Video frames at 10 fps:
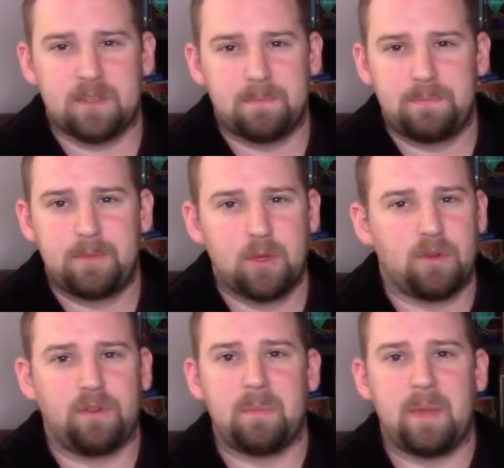a
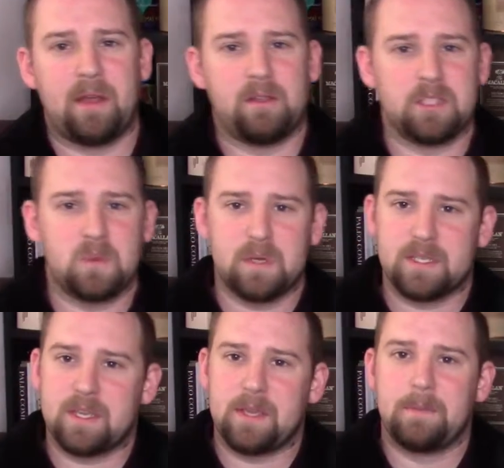beautifully balanced
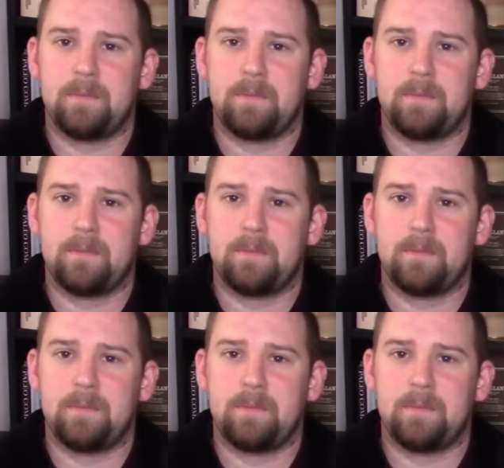whiskey.